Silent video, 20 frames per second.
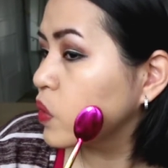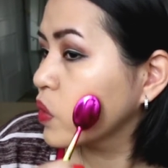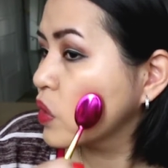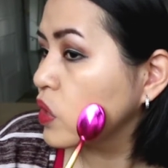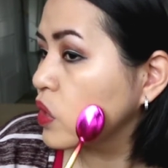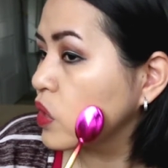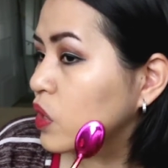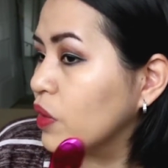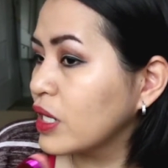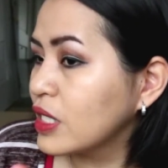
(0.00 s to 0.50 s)

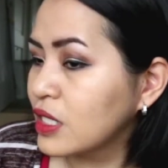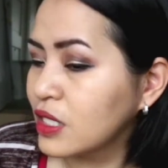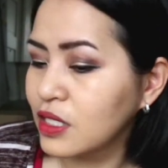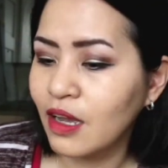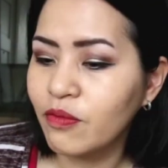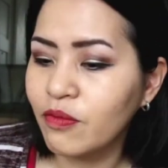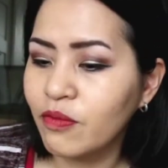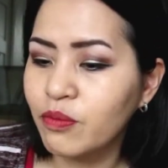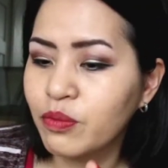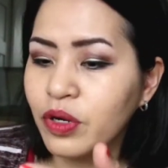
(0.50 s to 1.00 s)
So I still
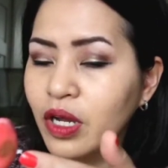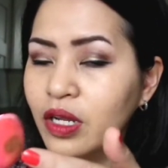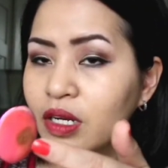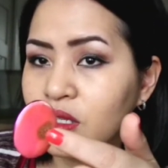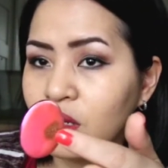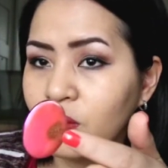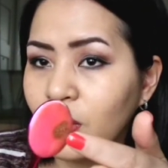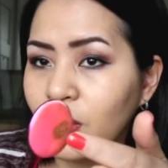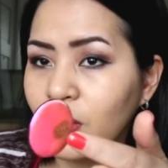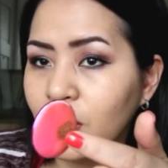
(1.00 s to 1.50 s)
have
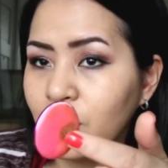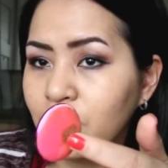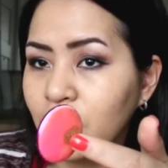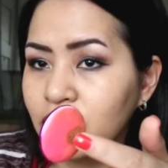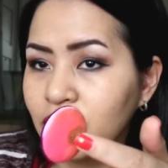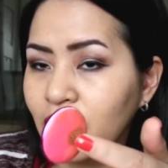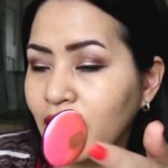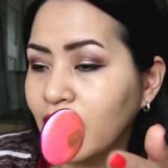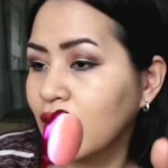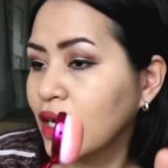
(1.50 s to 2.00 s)
product on my
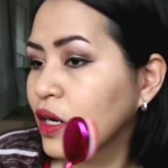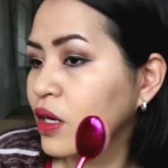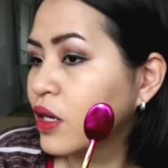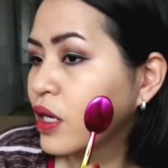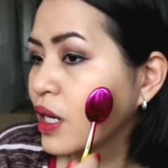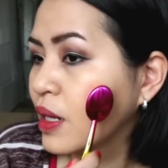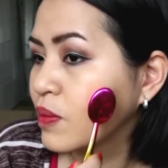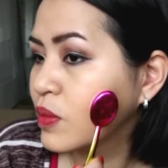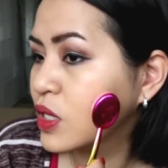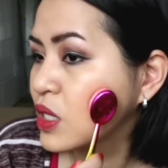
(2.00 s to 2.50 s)
brush right
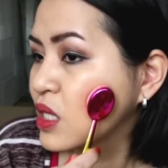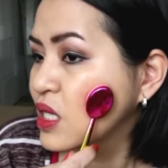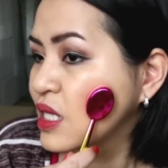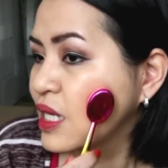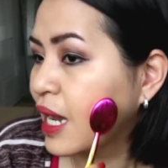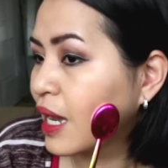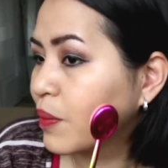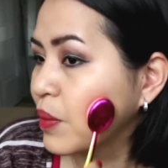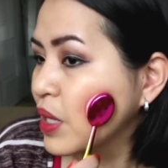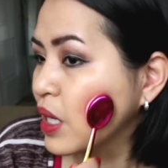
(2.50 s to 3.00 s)
here, and I'm
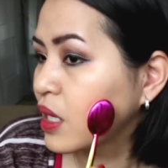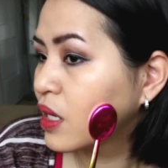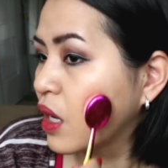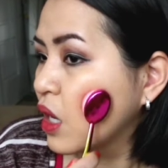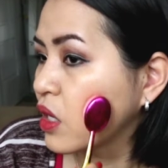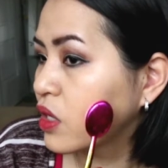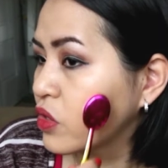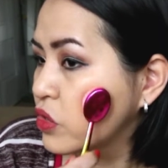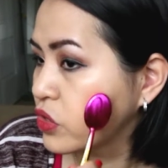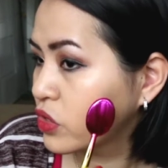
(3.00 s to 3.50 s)
just dabbing
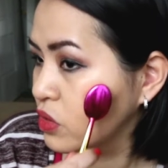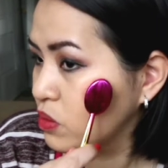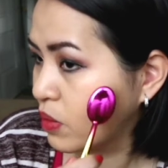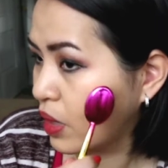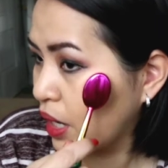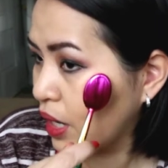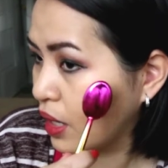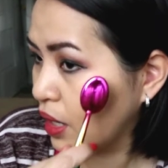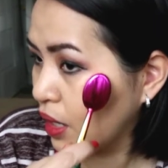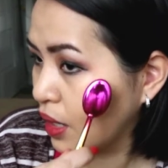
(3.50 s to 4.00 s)
it onto
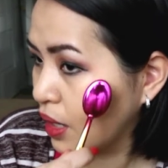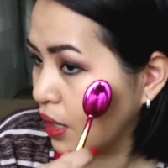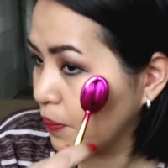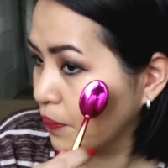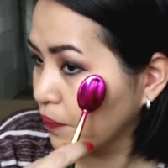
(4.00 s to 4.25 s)
my